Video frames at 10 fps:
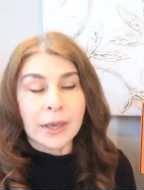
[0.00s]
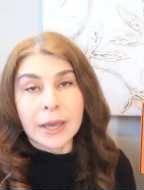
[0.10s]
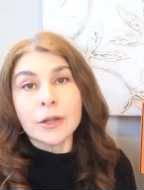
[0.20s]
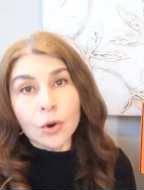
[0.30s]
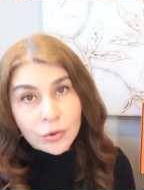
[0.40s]

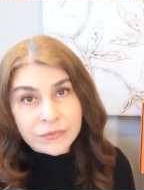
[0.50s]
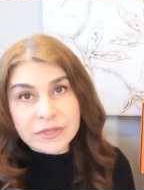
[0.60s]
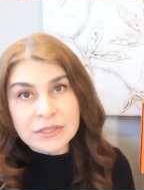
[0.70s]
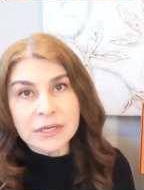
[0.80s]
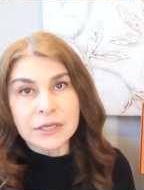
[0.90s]
And
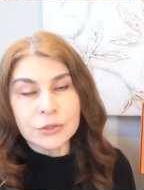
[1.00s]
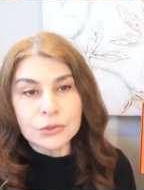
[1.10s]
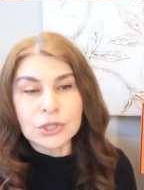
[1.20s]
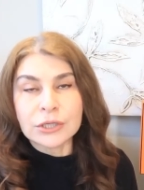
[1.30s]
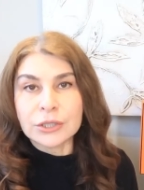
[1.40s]
obviously,
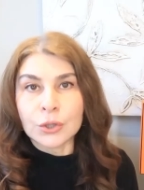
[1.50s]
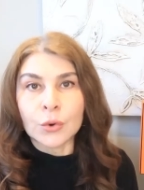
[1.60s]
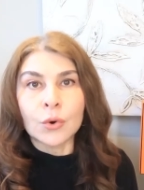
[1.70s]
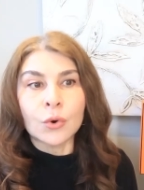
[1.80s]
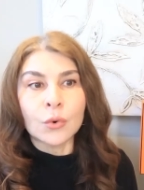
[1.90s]
usually they
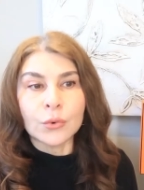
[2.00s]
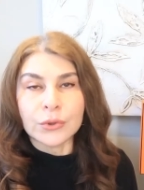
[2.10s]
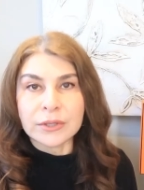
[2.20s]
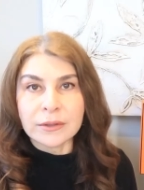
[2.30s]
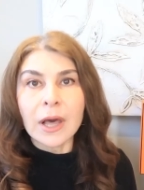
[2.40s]
go
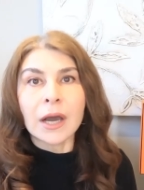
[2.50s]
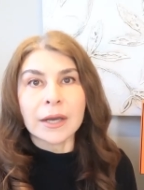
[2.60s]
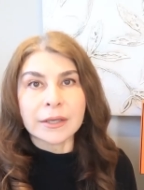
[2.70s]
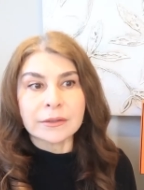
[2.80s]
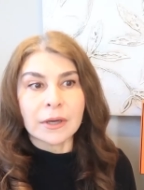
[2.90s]
in
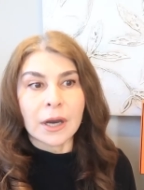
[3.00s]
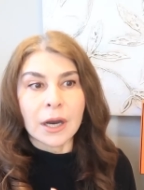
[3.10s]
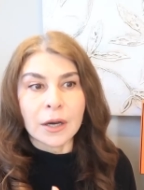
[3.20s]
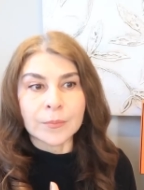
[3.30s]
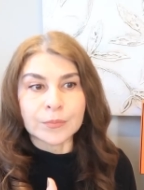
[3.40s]
line
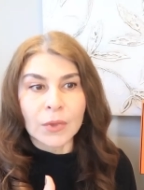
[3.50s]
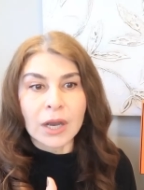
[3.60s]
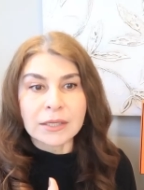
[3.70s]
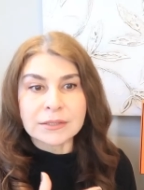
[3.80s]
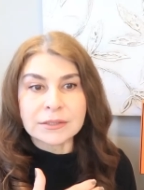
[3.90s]

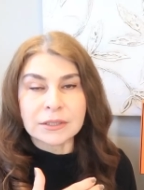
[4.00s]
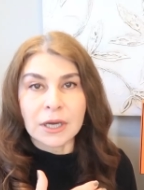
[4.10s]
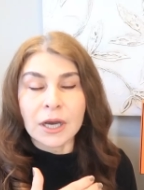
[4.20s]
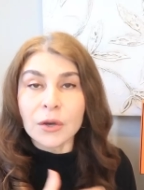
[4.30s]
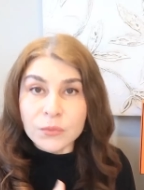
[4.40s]
as
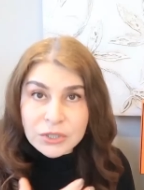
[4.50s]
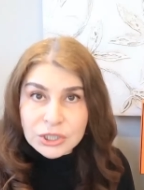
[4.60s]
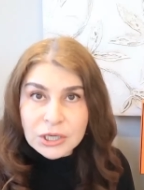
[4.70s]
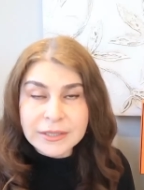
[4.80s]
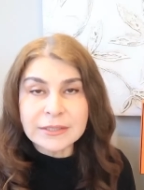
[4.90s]
a
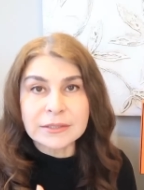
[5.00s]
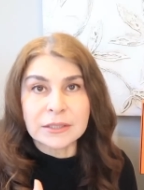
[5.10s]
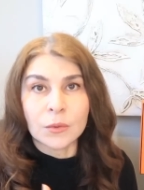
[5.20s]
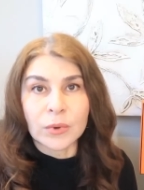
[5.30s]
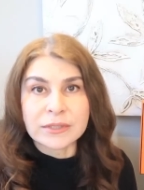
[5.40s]
wish
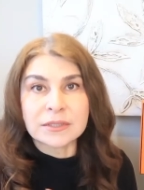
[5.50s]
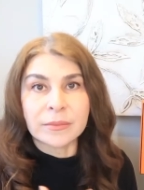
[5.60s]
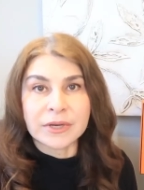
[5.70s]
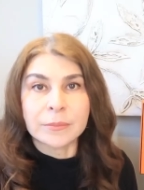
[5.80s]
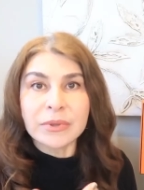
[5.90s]
list, when
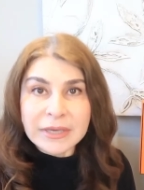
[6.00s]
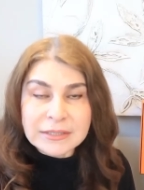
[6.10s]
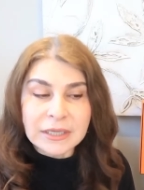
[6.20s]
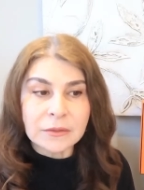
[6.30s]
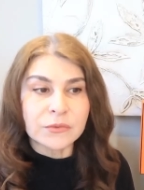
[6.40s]
somebody
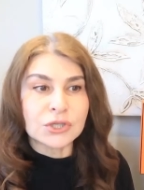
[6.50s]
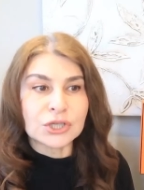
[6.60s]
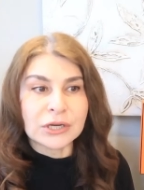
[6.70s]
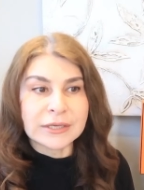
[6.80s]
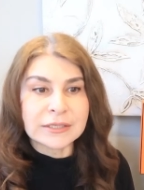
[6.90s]
plays that
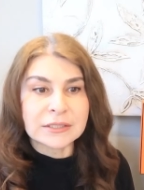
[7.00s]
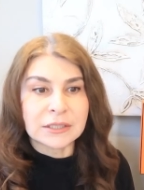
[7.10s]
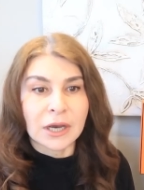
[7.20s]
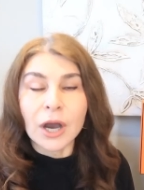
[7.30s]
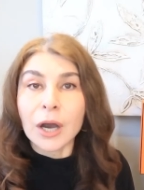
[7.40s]
wish
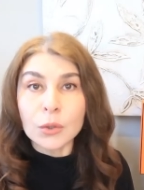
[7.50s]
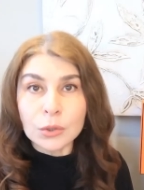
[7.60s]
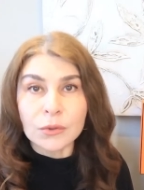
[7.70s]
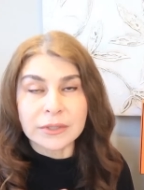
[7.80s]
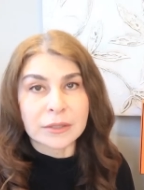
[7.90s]
list, how
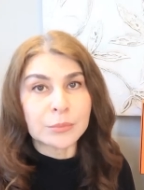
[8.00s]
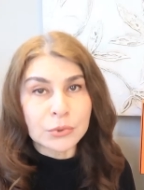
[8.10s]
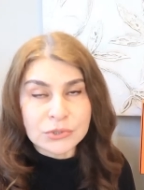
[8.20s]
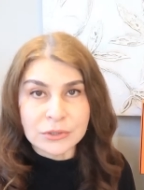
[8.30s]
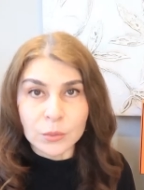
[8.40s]
long that
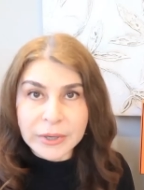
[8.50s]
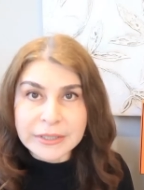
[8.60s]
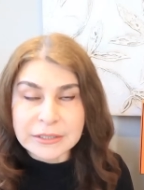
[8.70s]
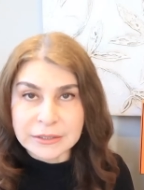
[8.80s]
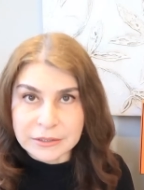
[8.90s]
person
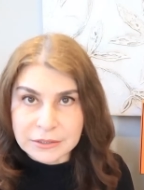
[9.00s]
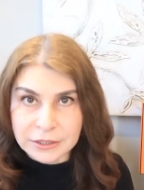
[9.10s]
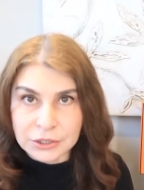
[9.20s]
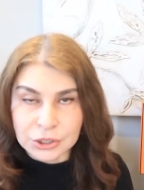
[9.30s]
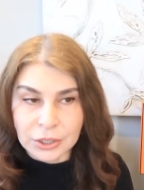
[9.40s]
waiting,
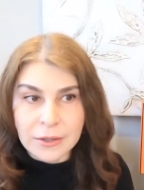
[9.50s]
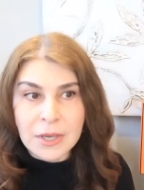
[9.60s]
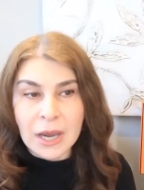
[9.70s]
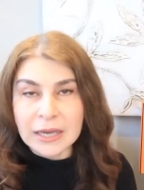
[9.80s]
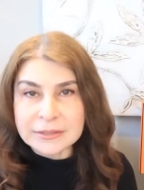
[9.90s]
etc.
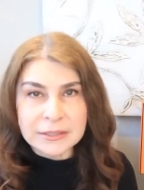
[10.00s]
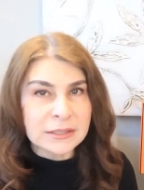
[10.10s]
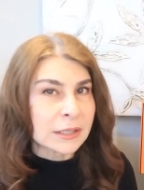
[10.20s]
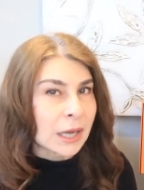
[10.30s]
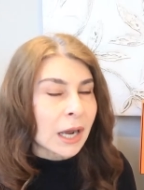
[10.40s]
As I
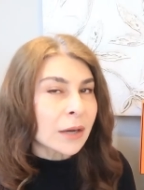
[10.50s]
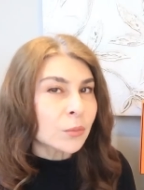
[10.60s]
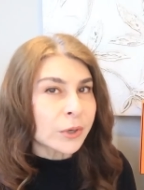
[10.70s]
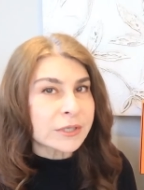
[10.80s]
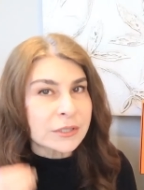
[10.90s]
said,
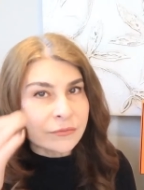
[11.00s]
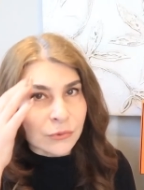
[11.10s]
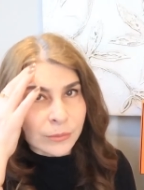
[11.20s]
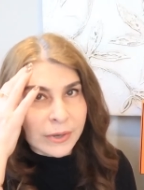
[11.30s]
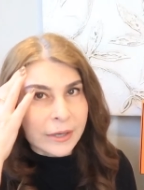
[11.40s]
I'm waiting
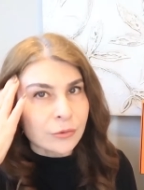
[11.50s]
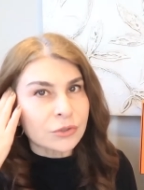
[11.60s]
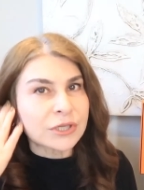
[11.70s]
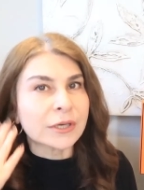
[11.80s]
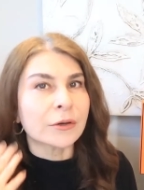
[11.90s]
for my
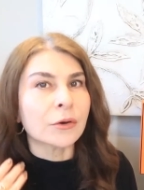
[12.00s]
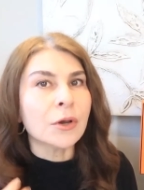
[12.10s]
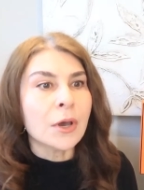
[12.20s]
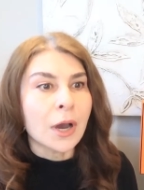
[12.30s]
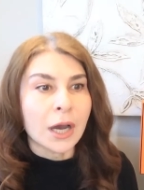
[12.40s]
Rodeo
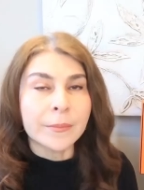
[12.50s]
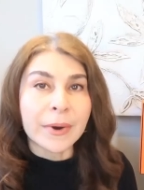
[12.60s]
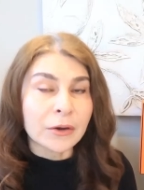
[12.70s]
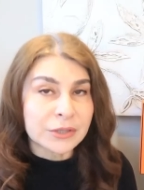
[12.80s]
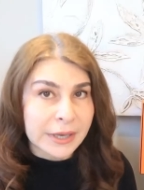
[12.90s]

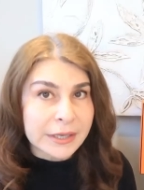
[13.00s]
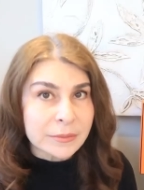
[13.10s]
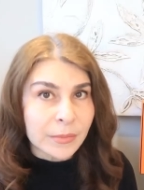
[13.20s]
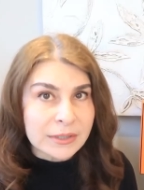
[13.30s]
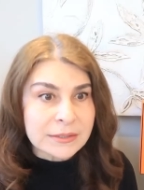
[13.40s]
about
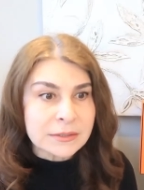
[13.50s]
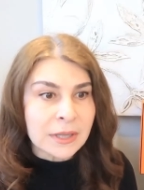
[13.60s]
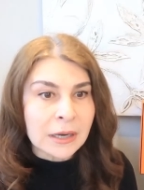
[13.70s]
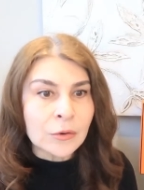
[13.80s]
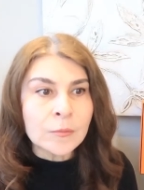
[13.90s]
8 months
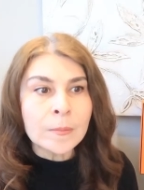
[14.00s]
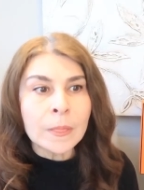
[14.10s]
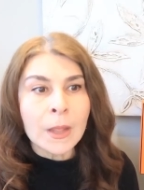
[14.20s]
now.